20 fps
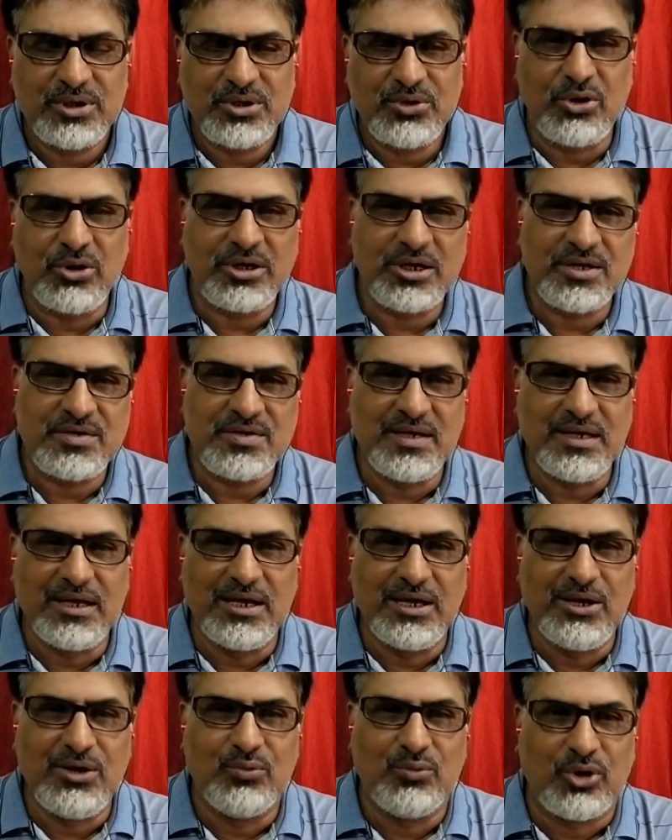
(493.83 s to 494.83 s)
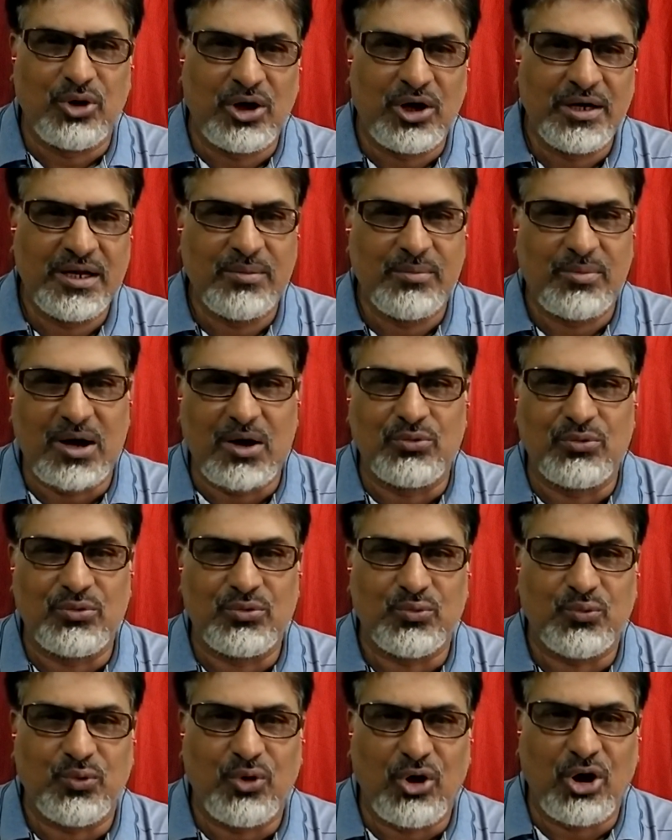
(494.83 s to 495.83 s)
Not a single word about
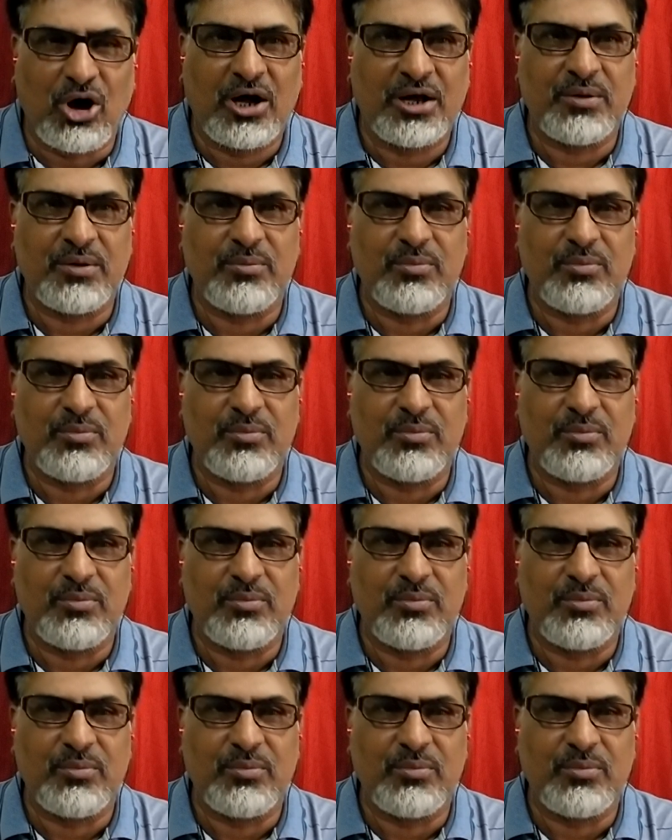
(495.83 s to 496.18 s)
war,